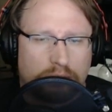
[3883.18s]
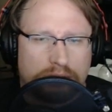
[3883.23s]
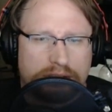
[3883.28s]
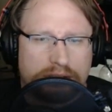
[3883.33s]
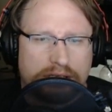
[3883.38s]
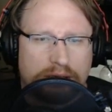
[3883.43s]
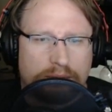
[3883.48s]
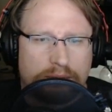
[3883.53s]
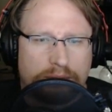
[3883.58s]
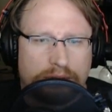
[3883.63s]
It
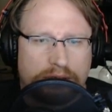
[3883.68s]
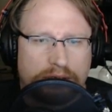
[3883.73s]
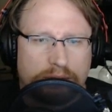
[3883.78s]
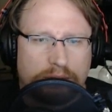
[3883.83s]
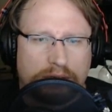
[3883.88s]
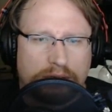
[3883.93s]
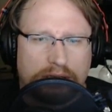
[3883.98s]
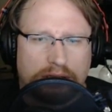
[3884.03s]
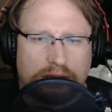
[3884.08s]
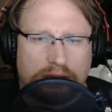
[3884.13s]
worked out
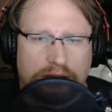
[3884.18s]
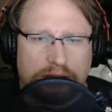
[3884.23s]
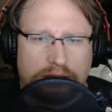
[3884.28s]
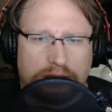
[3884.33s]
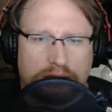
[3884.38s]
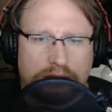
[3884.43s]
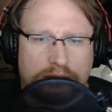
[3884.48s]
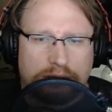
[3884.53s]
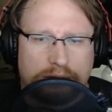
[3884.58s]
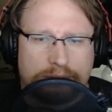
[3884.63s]
pretty
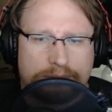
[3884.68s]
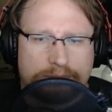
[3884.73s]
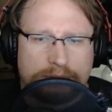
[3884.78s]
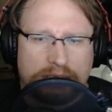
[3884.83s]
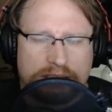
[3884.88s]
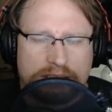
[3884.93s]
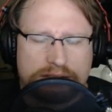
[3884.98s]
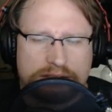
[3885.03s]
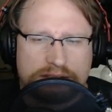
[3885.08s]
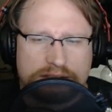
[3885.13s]
well.
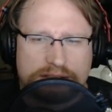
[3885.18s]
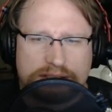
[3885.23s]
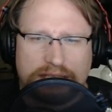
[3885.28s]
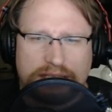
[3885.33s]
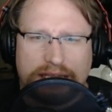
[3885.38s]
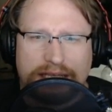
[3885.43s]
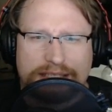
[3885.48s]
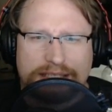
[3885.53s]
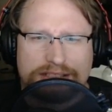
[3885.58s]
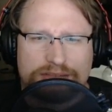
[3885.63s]

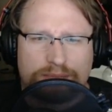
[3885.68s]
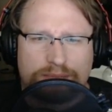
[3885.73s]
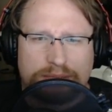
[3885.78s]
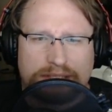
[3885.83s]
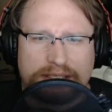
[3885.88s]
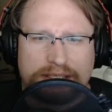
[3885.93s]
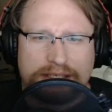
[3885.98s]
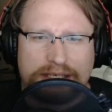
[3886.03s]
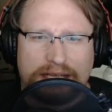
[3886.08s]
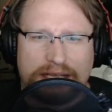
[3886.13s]

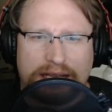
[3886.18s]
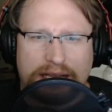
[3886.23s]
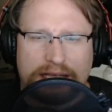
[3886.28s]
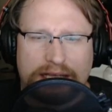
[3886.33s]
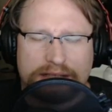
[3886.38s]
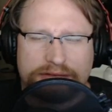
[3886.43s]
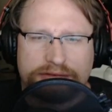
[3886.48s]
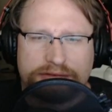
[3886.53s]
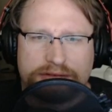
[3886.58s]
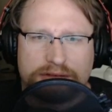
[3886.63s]
XSplit
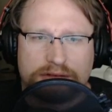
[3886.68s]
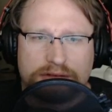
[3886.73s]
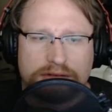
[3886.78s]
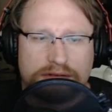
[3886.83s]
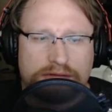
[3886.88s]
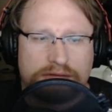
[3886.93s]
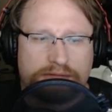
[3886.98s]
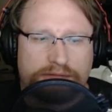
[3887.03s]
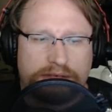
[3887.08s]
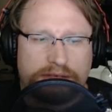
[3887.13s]
has
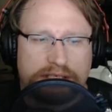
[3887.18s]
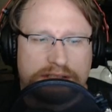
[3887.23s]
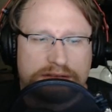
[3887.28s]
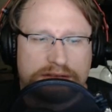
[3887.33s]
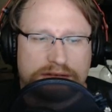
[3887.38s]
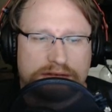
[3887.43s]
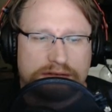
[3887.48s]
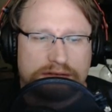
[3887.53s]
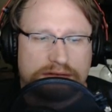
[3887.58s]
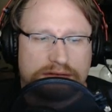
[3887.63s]
certain
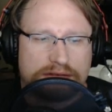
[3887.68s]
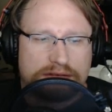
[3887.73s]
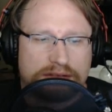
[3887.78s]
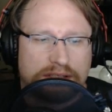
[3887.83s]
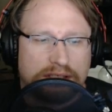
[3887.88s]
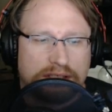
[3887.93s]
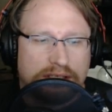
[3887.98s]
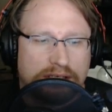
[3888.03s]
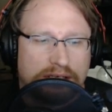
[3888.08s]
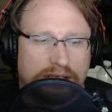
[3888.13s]

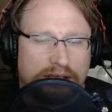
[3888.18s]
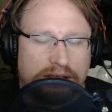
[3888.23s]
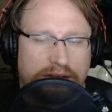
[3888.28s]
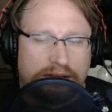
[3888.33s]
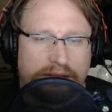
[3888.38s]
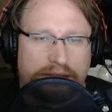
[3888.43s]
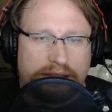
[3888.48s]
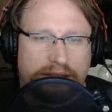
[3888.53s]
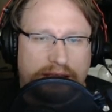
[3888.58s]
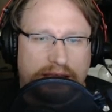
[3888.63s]
features
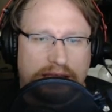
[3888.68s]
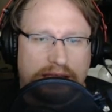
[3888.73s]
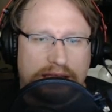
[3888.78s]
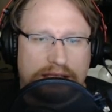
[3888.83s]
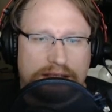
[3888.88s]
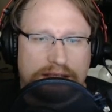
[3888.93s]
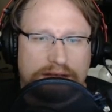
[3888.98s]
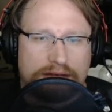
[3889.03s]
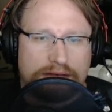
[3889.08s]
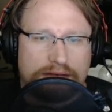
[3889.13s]

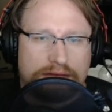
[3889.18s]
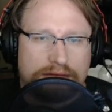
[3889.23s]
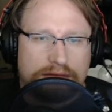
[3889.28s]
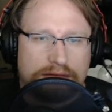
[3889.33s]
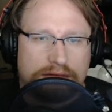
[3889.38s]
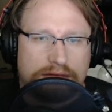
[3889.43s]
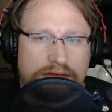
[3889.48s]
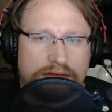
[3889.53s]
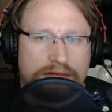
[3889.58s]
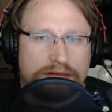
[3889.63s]
that
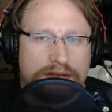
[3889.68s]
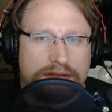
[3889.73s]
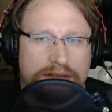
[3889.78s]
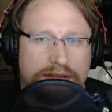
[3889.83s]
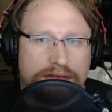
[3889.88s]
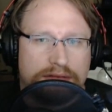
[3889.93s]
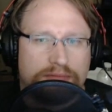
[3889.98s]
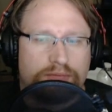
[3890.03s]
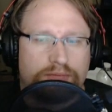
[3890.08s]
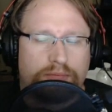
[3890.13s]

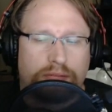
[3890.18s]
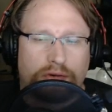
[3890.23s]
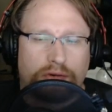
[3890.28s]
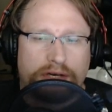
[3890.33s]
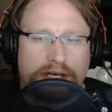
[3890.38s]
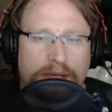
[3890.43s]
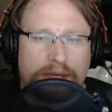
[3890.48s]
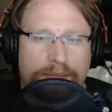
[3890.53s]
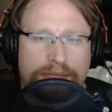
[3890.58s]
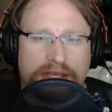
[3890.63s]

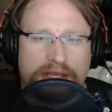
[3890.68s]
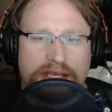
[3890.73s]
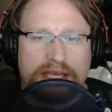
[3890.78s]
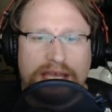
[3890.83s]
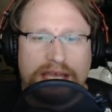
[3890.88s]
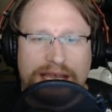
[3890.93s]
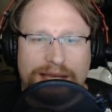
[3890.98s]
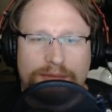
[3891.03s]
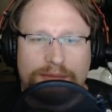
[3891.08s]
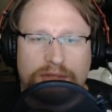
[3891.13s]
bring up the
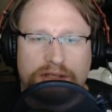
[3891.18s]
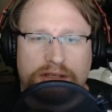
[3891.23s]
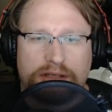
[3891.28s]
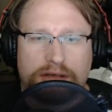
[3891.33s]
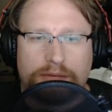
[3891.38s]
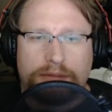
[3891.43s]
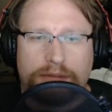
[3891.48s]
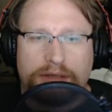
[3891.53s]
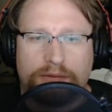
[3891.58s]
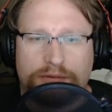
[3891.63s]
game a
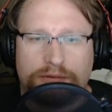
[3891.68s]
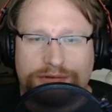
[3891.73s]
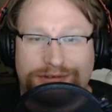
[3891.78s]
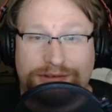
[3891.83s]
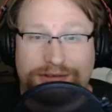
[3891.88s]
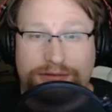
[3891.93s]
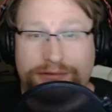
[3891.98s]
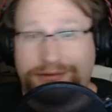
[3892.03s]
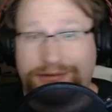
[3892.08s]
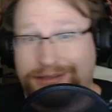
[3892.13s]
little bit
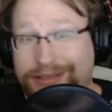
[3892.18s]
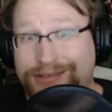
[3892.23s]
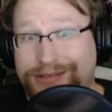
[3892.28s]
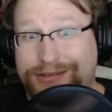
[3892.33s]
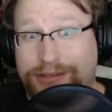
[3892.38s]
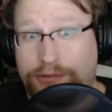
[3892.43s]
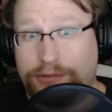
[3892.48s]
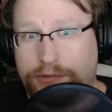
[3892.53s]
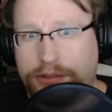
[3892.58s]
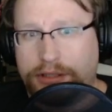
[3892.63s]
with certain
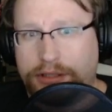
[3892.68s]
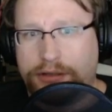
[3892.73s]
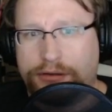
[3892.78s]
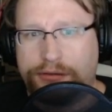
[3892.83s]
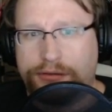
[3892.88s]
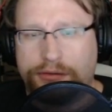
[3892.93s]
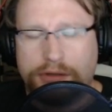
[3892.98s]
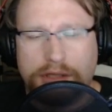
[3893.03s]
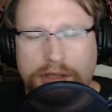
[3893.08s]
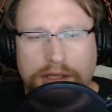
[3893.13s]
things that we
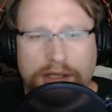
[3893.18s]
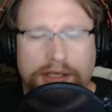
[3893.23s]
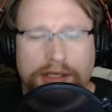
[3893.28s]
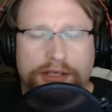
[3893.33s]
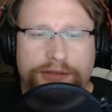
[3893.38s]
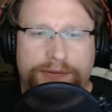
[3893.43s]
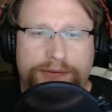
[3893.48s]
do,